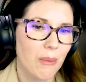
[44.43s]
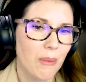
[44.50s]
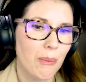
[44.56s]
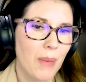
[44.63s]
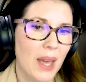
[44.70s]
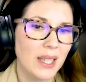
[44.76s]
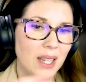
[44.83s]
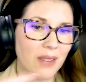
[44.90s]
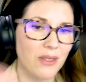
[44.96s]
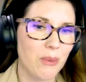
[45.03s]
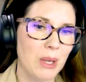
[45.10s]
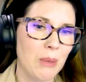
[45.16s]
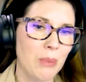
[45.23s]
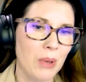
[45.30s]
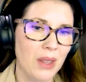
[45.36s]
many of the
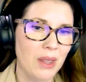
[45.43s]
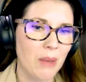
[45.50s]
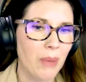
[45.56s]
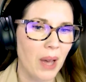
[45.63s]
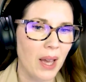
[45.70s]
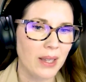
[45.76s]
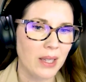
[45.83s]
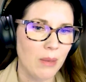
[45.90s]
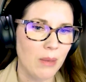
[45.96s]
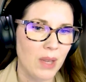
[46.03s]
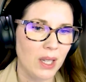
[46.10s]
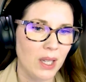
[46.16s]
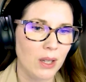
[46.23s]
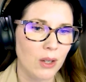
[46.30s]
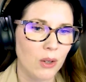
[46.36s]
people on the buying
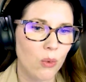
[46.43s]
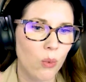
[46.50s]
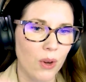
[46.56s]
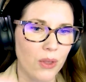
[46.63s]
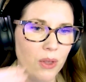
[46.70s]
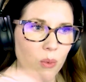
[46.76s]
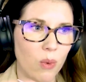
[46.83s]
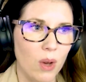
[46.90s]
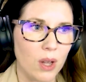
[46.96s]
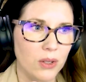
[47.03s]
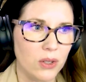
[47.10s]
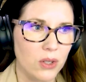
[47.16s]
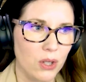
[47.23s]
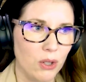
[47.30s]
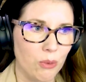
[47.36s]
committee were the
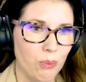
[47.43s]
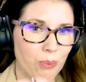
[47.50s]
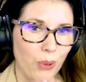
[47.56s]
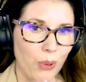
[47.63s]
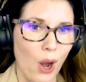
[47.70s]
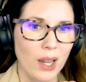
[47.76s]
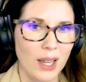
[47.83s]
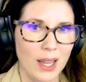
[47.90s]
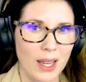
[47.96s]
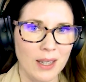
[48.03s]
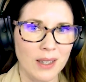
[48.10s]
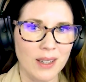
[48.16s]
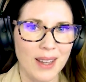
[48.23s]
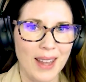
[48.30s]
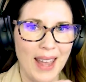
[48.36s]
ones who brought
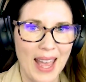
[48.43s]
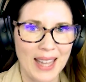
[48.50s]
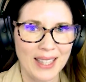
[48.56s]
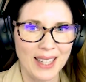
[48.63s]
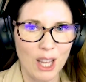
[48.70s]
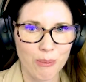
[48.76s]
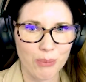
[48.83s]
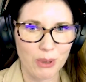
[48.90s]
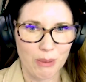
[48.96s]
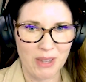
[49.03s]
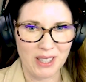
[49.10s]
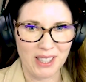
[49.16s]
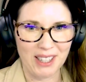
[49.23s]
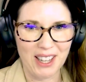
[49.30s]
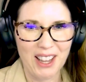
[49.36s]
in and
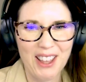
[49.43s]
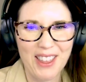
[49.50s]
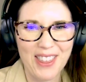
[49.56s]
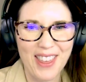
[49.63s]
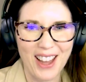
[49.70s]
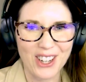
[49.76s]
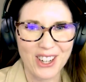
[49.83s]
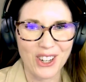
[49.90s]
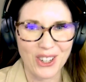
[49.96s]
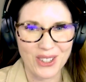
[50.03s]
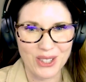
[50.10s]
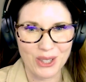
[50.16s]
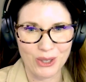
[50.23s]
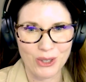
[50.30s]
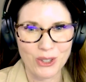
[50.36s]
implemented that
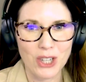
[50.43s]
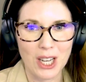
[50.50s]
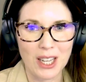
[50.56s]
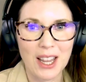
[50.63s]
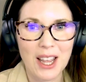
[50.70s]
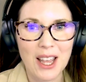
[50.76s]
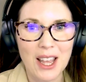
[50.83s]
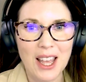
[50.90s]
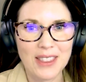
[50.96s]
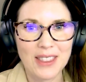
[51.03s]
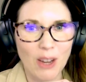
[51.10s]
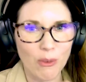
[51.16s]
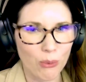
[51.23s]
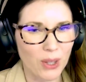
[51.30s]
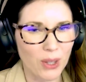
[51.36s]
current solution
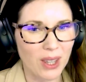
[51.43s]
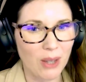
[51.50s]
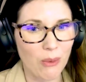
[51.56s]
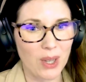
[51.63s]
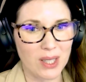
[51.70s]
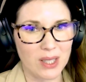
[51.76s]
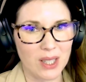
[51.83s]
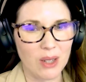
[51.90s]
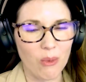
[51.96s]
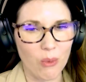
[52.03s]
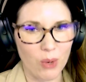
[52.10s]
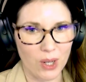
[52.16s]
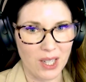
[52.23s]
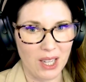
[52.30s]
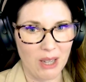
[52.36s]
that really wasn't
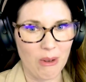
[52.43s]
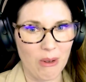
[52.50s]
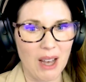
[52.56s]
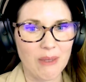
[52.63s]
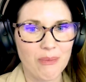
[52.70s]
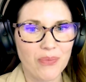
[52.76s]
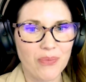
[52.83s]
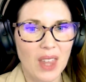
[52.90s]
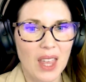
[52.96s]
working well.